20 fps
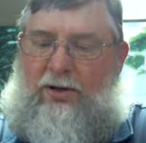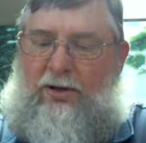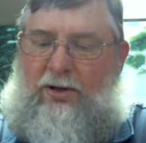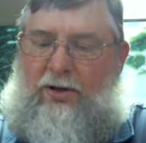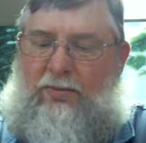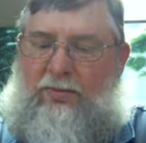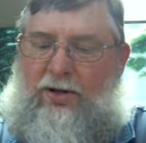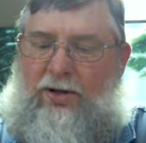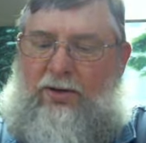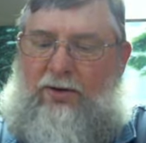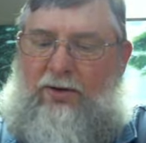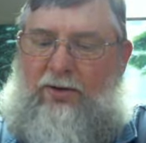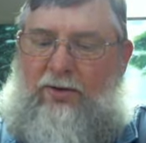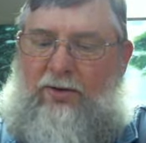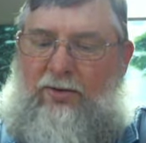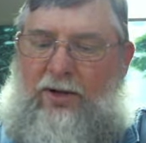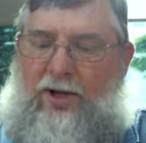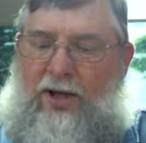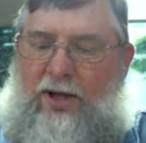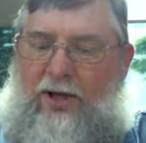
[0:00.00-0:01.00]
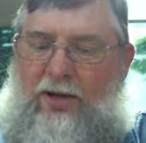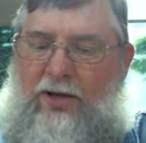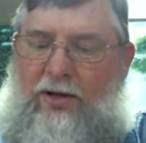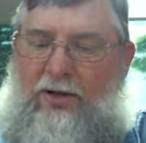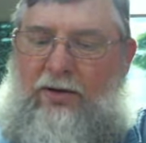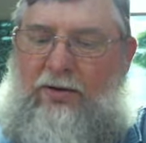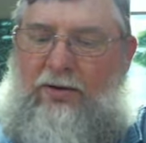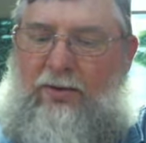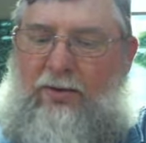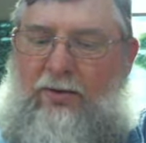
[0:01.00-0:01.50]
whom neither
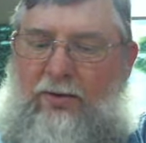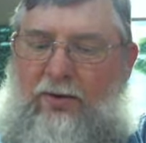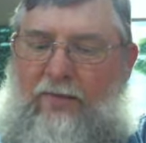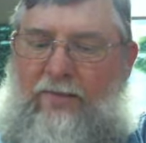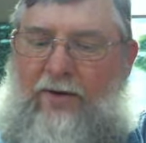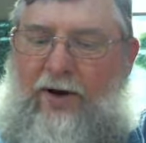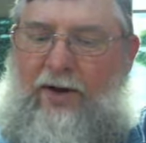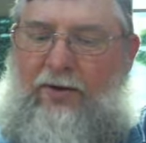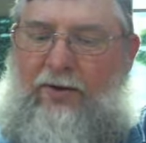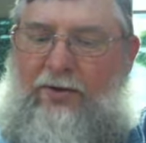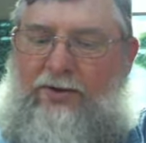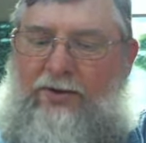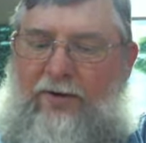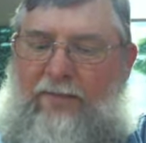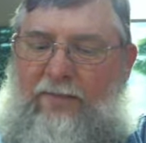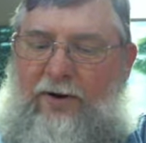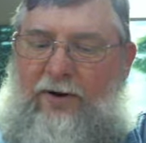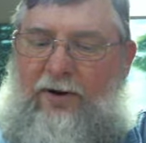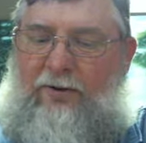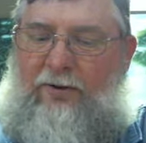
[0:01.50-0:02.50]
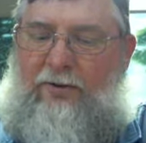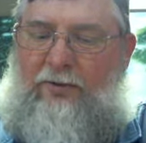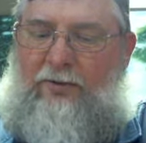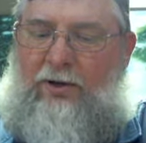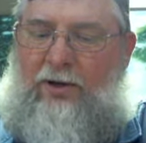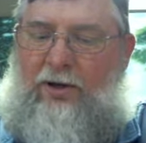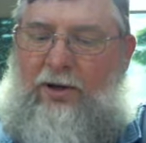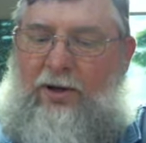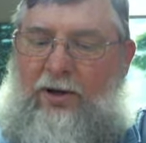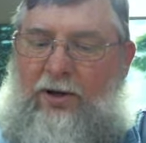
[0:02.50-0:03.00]
they nor their fathers have known,
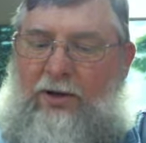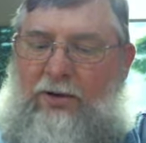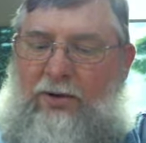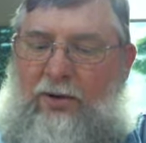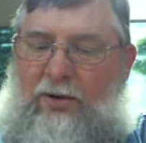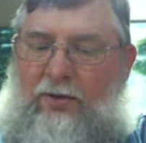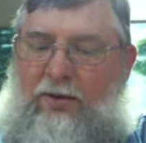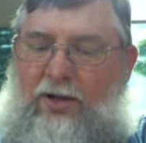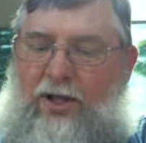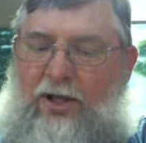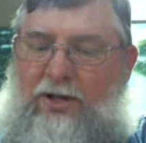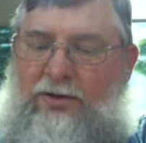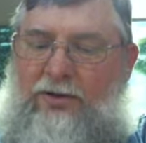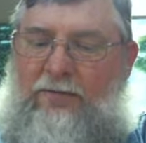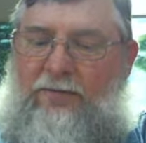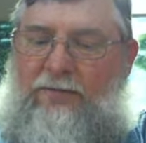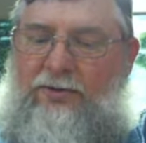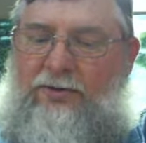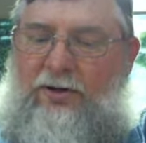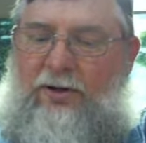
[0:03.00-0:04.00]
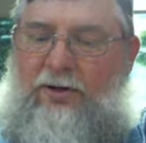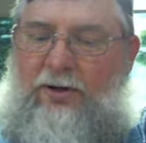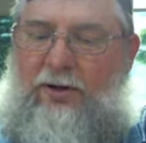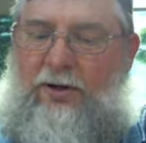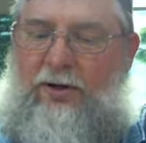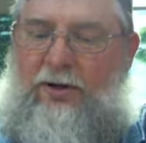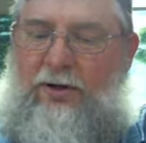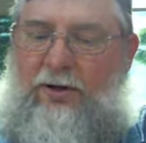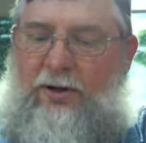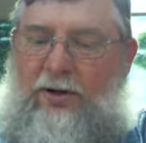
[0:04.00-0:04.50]
nor the kings of
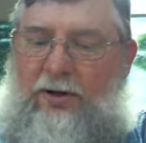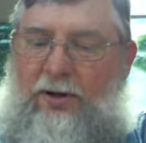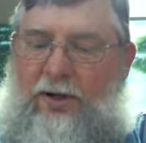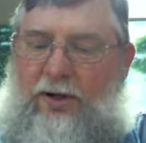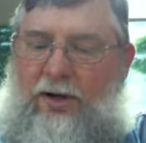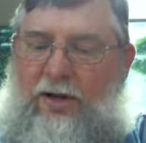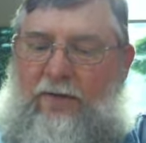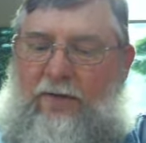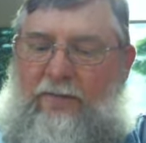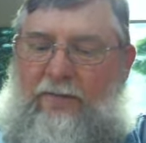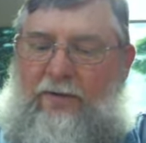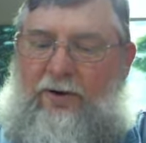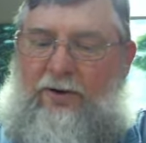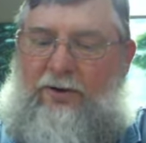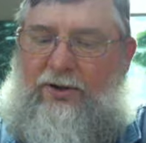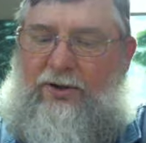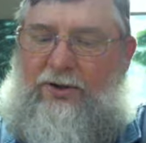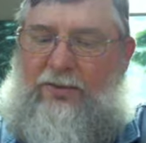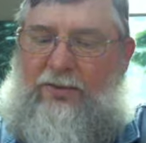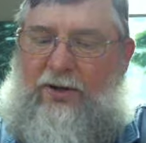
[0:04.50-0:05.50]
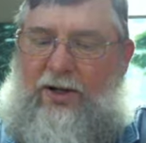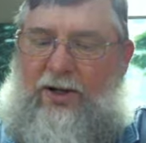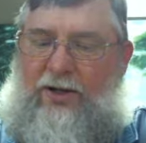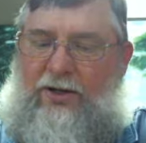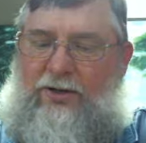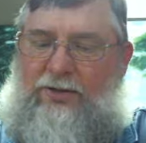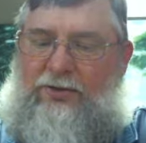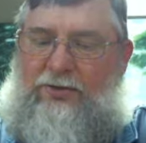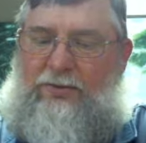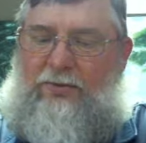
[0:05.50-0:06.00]
Judah, and have filled this
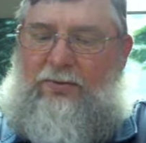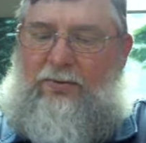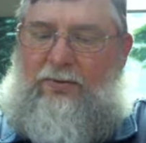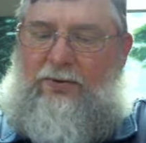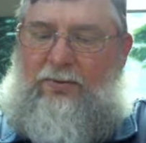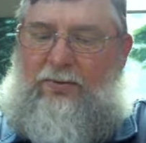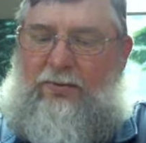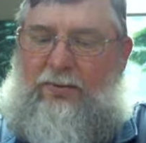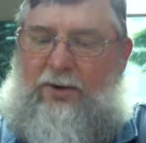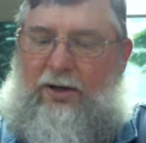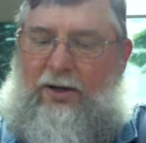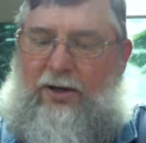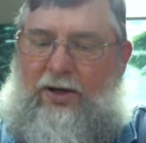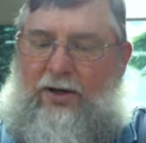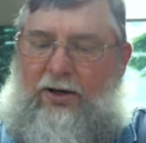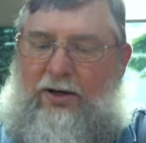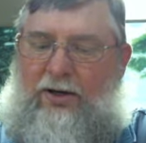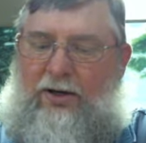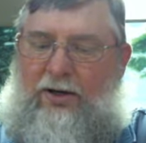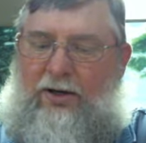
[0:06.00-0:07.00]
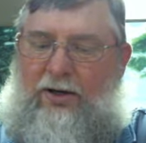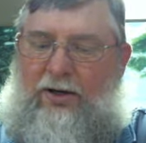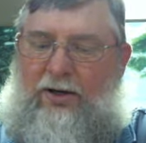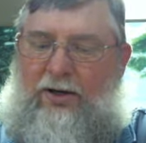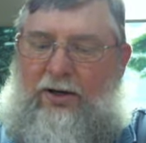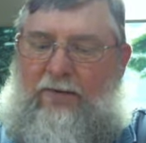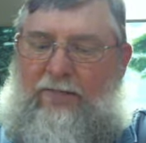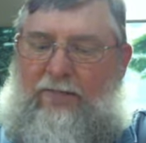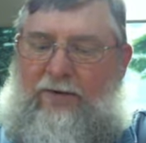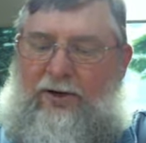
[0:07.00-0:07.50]
place with the blood
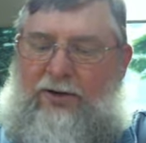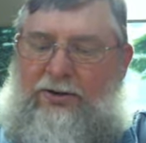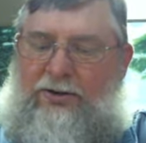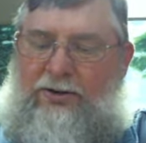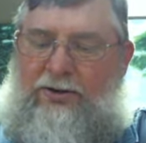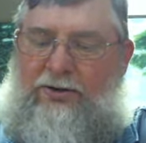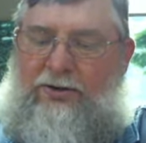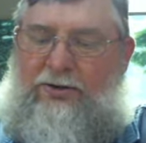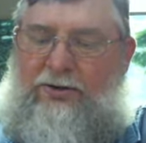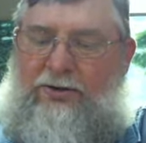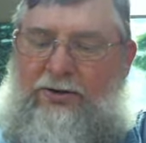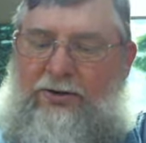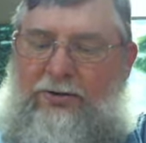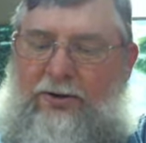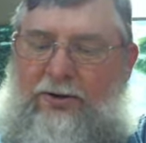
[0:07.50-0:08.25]
of innocents.